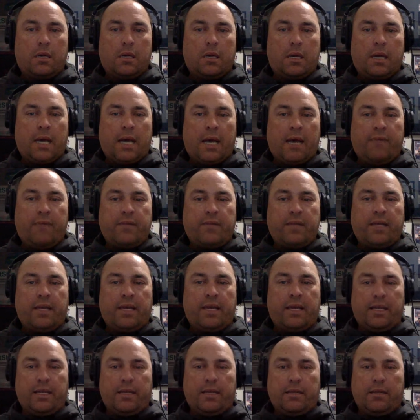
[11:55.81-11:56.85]
have
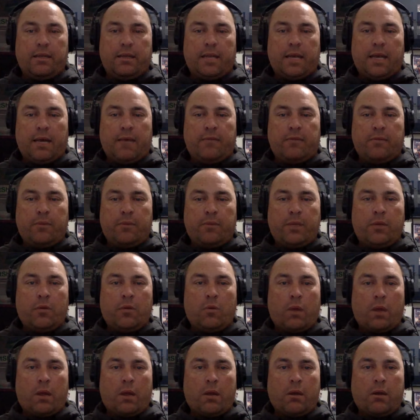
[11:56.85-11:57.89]
to be
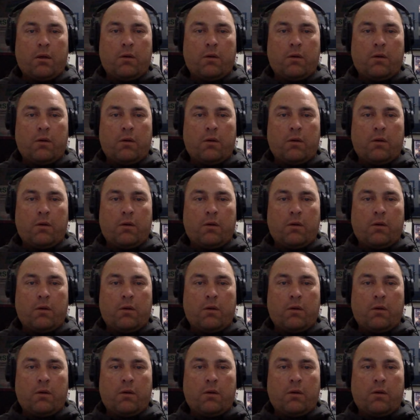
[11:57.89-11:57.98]
aware